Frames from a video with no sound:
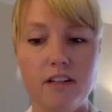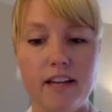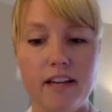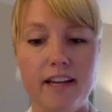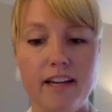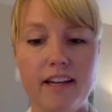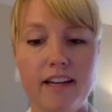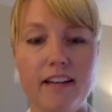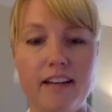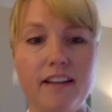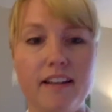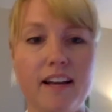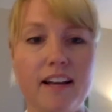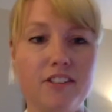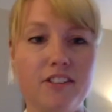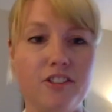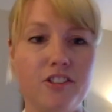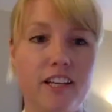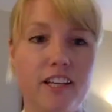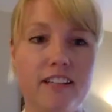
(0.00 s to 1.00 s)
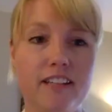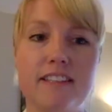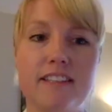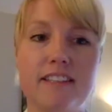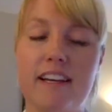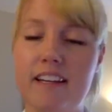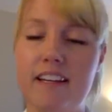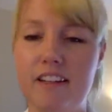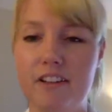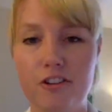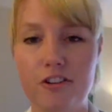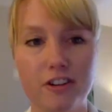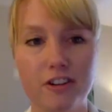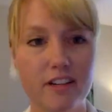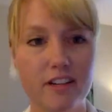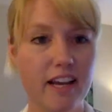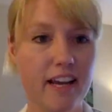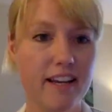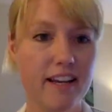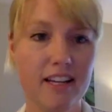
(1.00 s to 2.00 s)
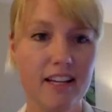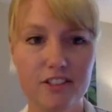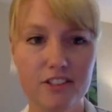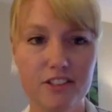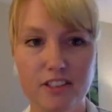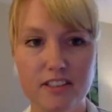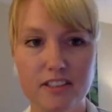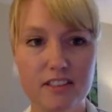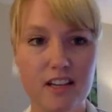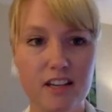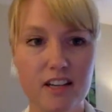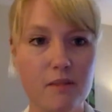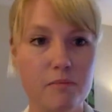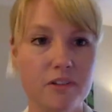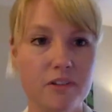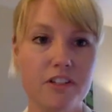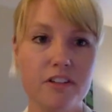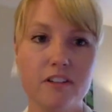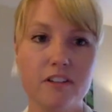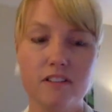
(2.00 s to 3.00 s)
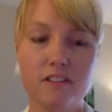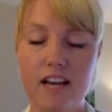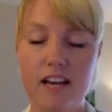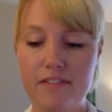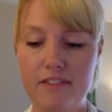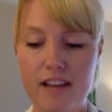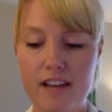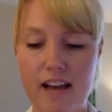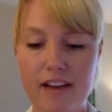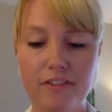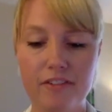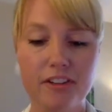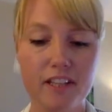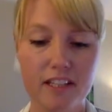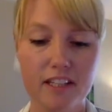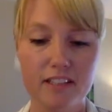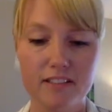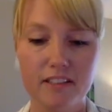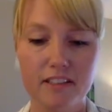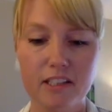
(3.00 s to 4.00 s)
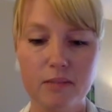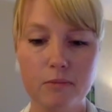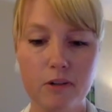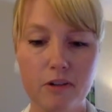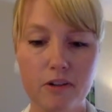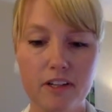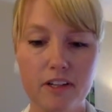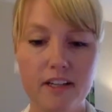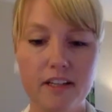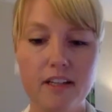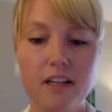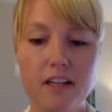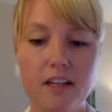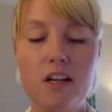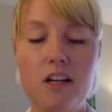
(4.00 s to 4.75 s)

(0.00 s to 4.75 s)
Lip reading: and as Jay said, a grenade has just come into your life and everything has exploded,